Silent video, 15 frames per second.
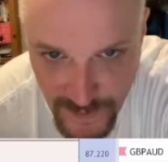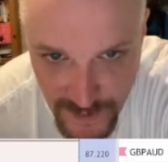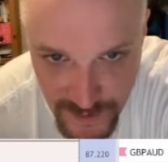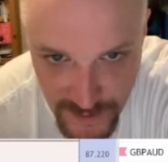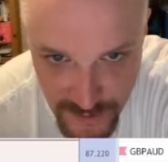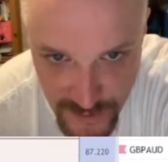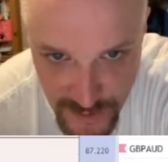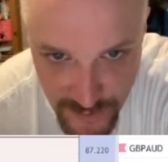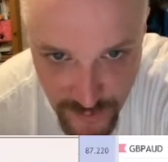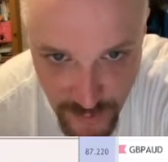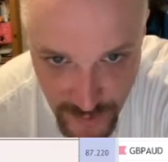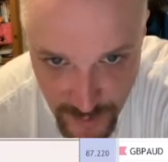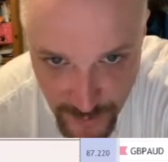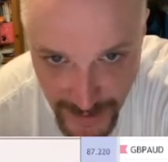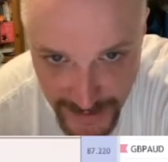So you've got
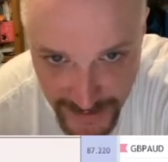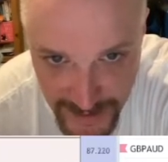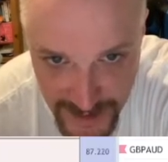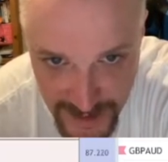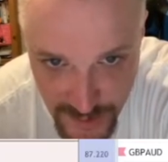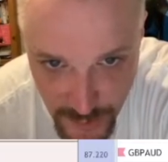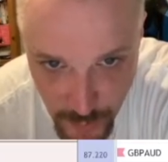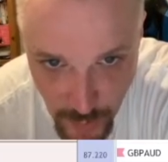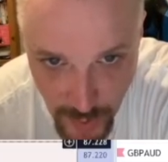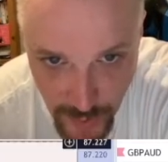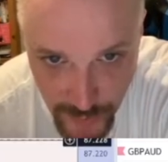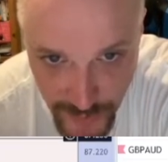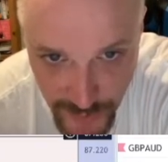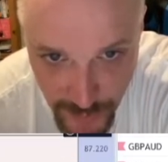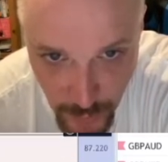them like this, the 1,
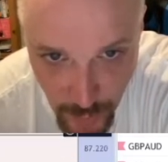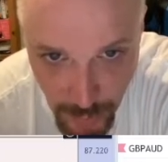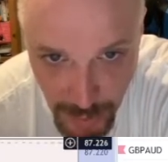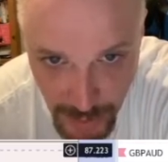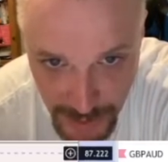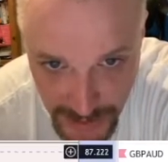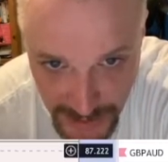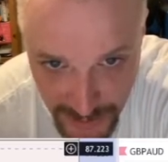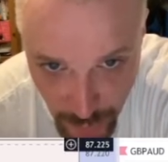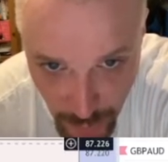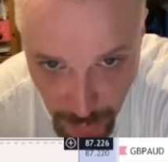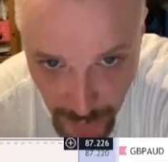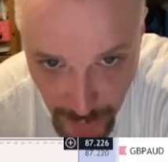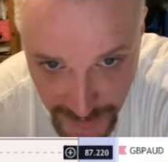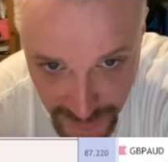the 0.9,
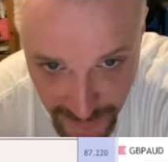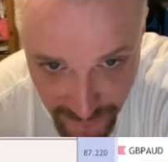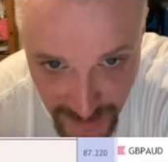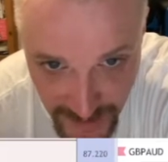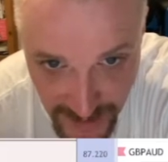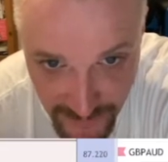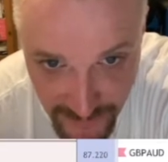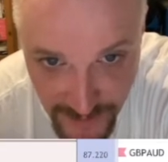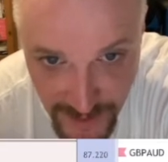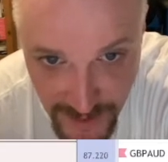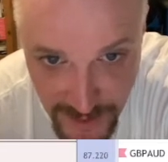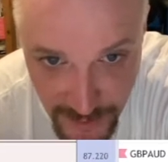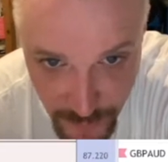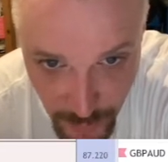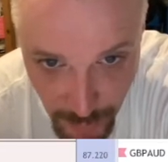0.85,
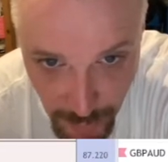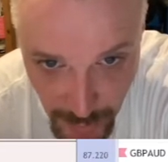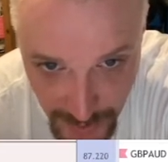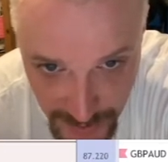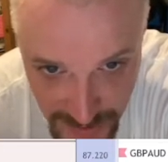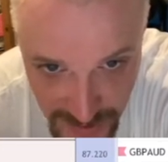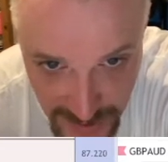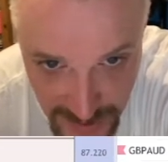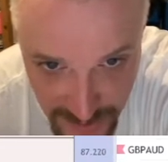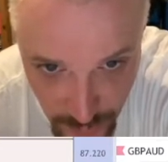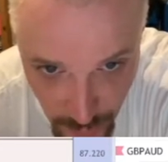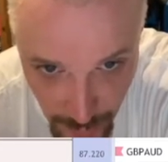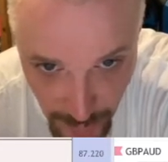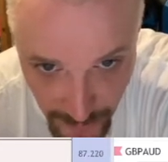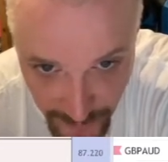0.6,
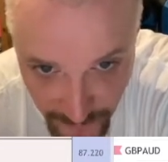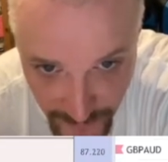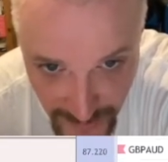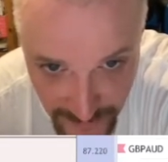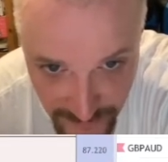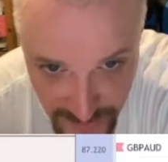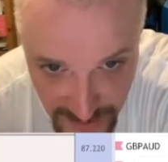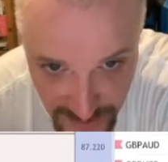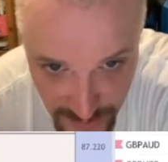0.56,